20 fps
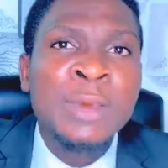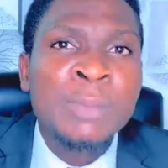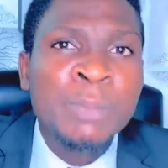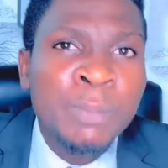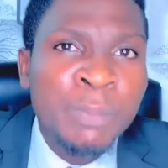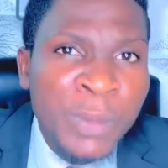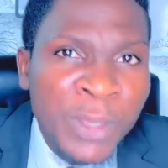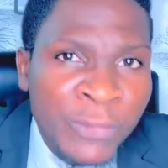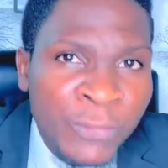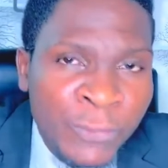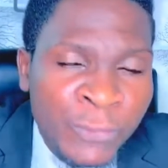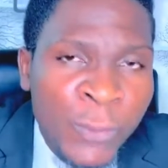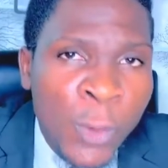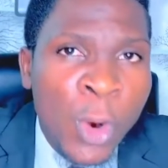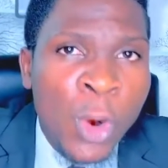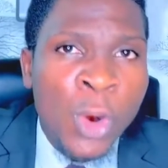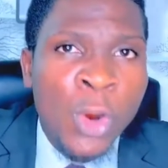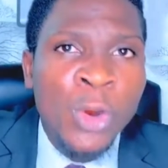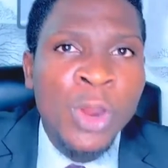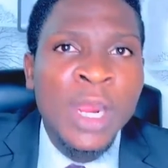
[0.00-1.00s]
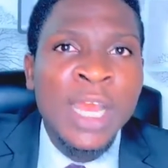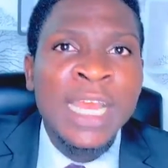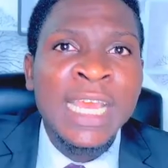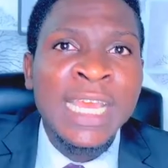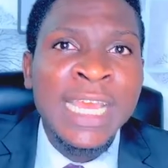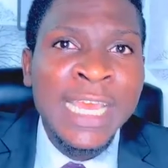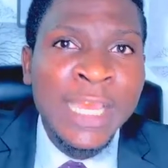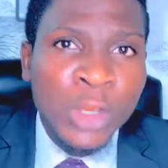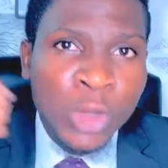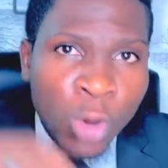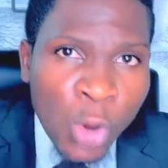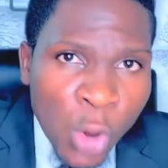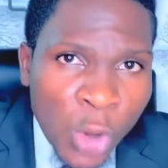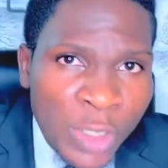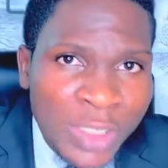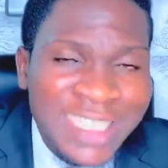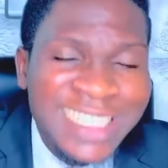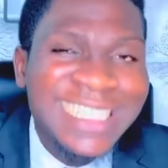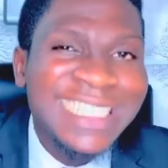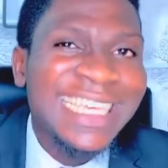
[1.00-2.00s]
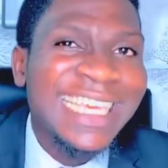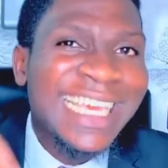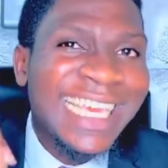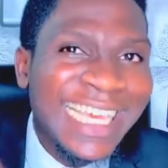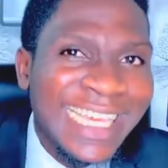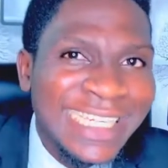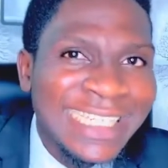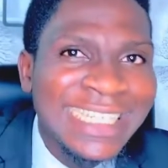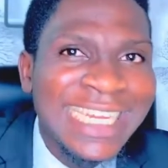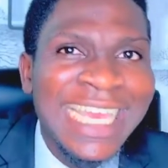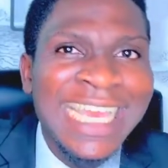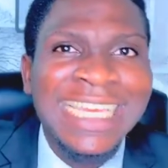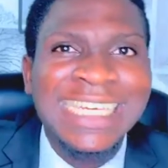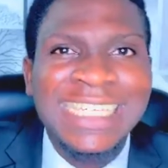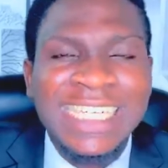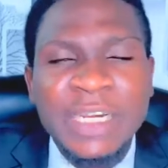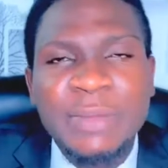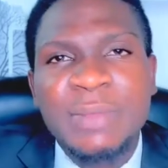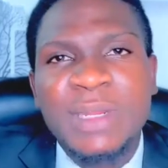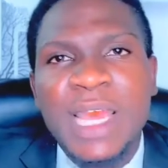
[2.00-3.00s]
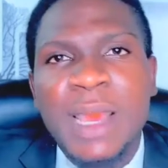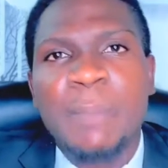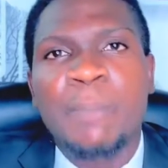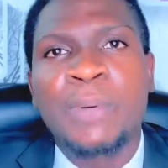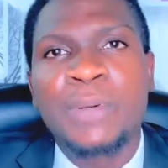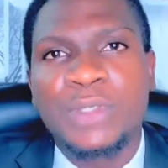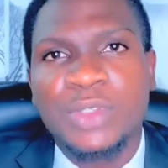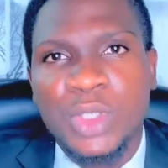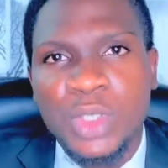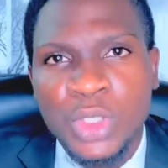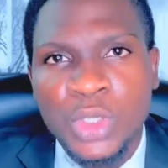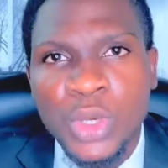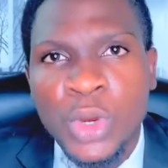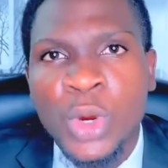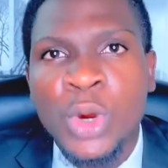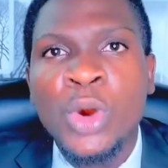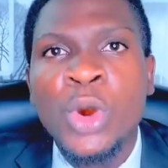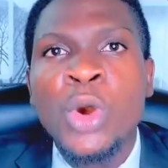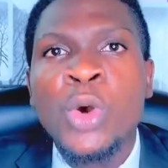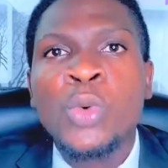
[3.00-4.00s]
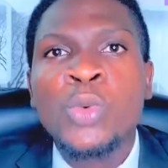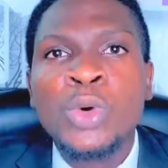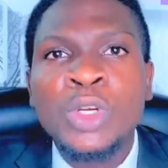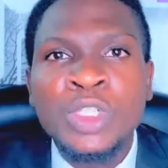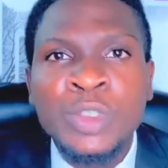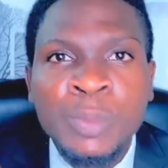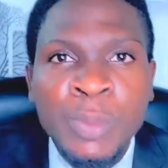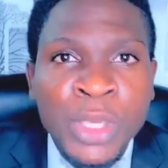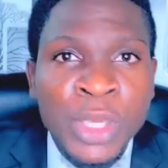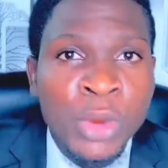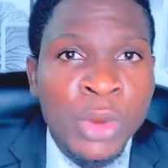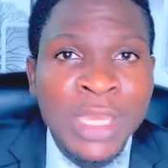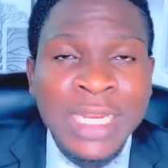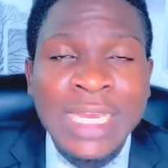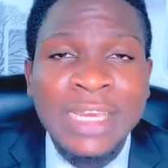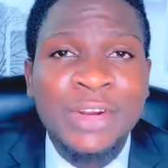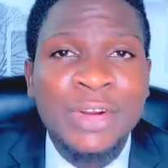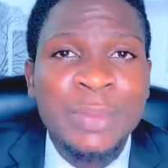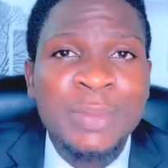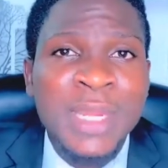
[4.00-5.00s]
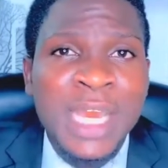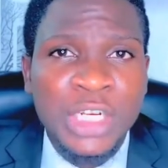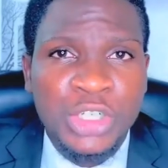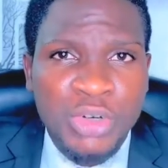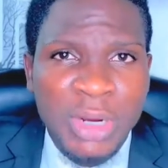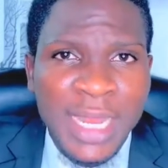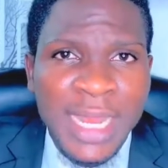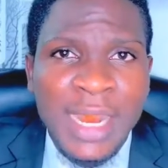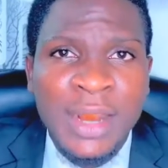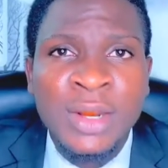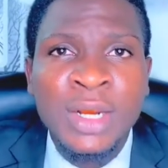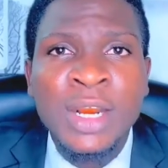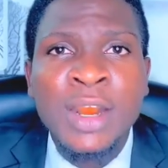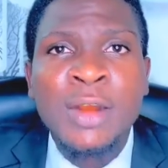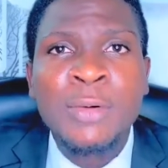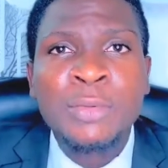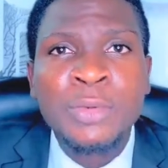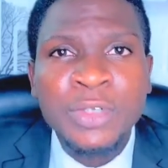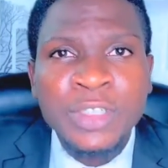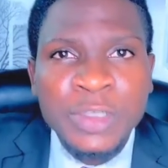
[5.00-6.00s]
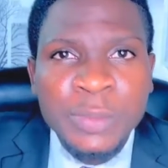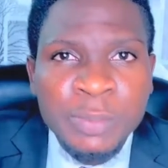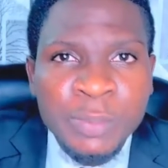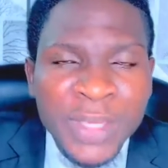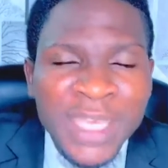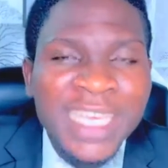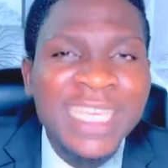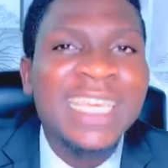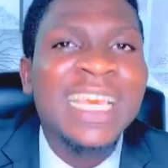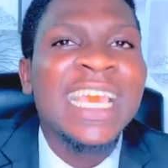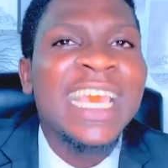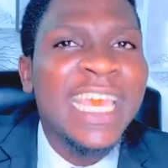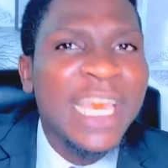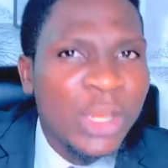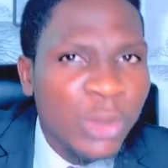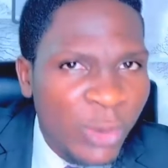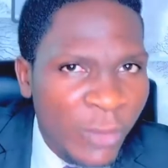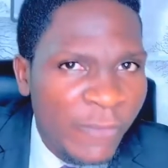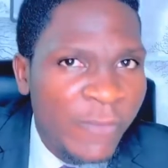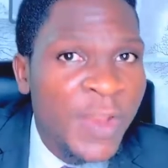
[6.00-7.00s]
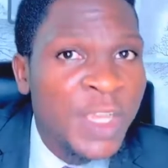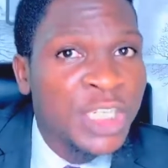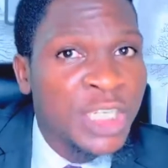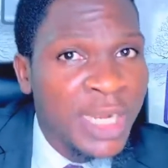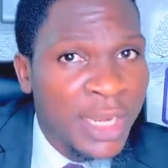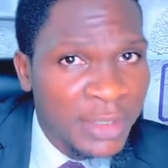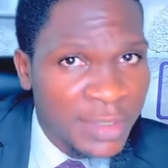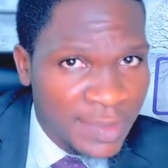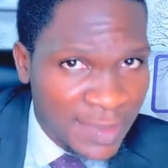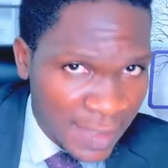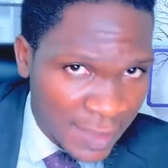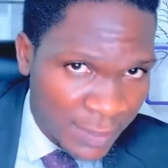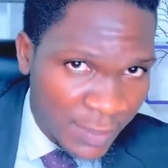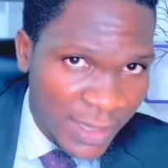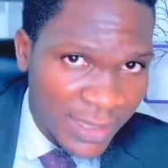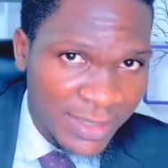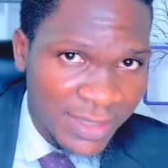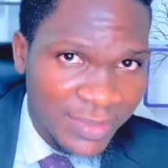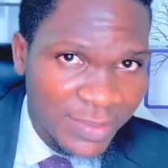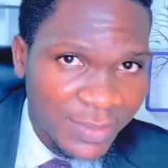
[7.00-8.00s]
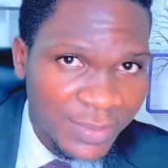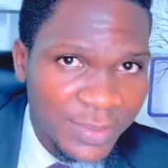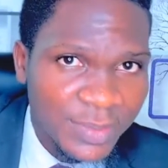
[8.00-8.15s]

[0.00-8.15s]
before a court in a criminal procedure would be, or in a criminal trial would be, a confessional statement.